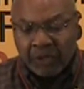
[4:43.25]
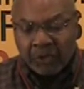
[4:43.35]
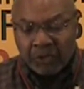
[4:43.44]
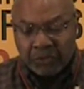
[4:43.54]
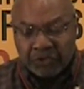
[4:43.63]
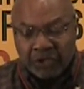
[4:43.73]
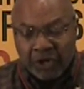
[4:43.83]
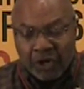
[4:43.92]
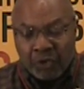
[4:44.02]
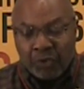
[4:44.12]
those
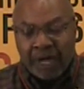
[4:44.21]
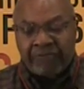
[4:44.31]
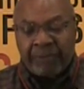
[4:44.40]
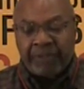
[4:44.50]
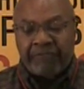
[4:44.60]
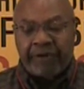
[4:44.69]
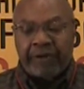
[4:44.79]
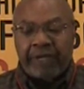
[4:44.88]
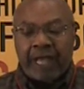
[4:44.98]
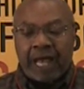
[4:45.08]
who have from the
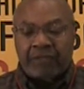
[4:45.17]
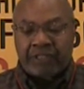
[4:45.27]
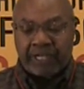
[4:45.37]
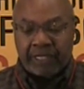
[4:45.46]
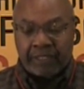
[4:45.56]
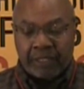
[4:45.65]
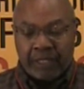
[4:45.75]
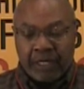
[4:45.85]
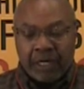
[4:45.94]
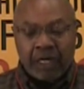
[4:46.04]
very
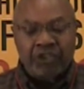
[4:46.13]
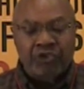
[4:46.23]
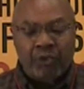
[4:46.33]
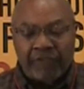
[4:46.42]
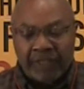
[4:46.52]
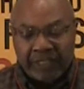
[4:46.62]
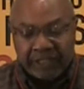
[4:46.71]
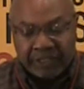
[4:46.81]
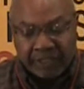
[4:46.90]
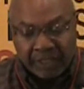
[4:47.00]
outset
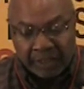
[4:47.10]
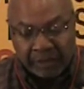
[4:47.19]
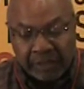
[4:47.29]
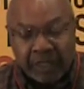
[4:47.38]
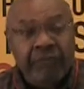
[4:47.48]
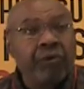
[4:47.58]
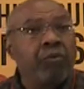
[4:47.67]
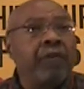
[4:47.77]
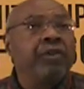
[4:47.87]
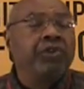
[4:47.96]
unswervingly stood for
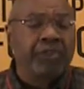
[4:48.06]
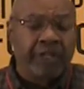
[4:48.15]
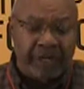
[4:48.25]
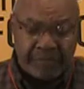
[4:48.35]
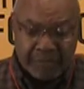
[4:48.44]
revolutionary